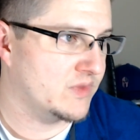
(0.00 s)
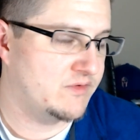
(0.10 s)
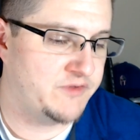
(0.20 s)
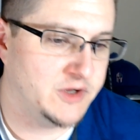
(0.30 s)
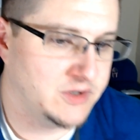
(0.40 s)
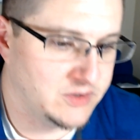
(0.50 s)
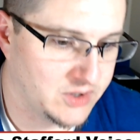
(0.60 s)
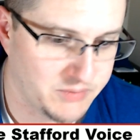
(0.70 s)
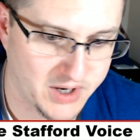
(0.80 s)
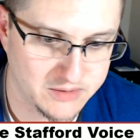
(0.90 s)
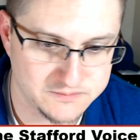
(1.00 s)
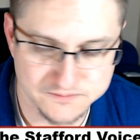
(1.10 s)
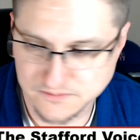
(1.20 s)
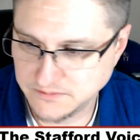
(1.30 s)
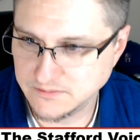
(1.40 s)
feeling a little better.
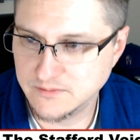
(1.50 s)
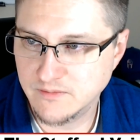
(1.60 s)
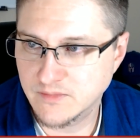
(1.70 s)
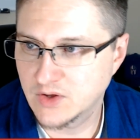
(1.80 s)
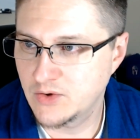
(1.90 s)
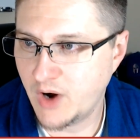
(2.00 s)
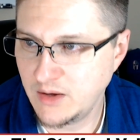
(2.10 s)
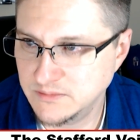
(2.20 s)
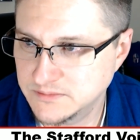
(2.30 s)
Do what?